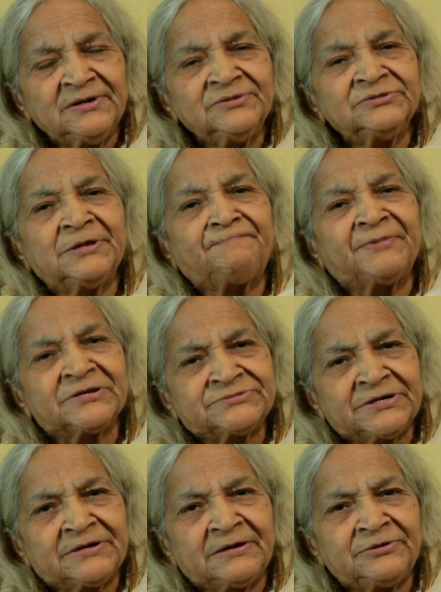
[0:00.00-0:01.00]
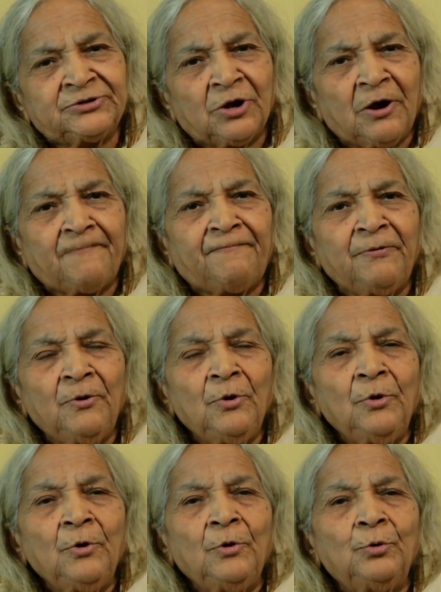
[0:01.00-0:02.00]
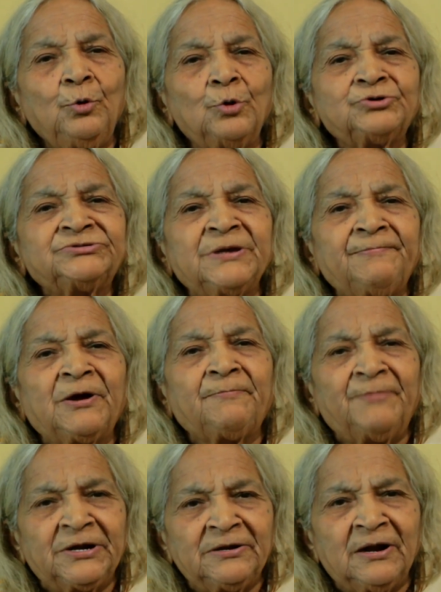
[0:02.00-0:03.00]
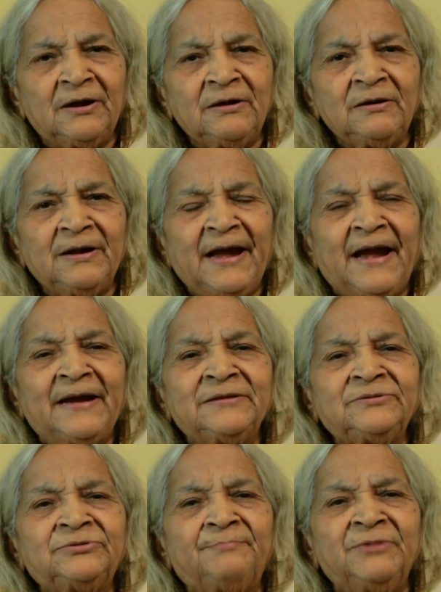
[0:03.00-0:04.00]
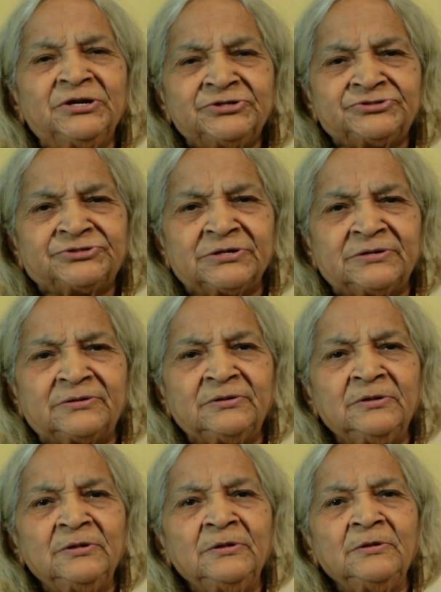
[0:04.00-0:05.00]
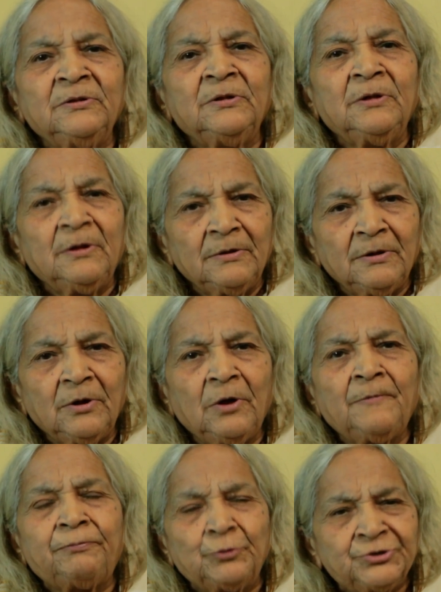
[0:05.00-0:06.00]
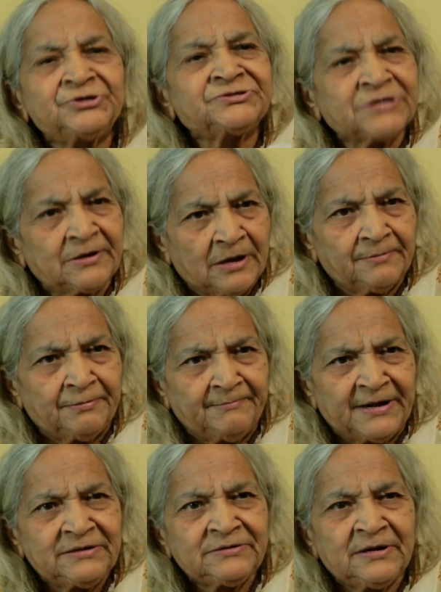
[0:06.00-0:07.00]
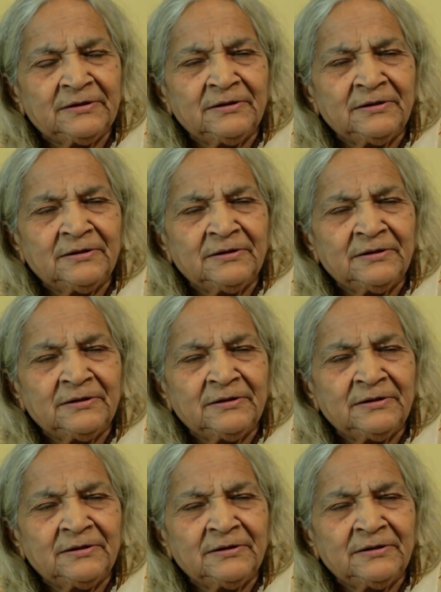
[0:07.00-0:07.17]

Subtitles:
the president of Lok Sevak Mandal, and the minister of Orissa government,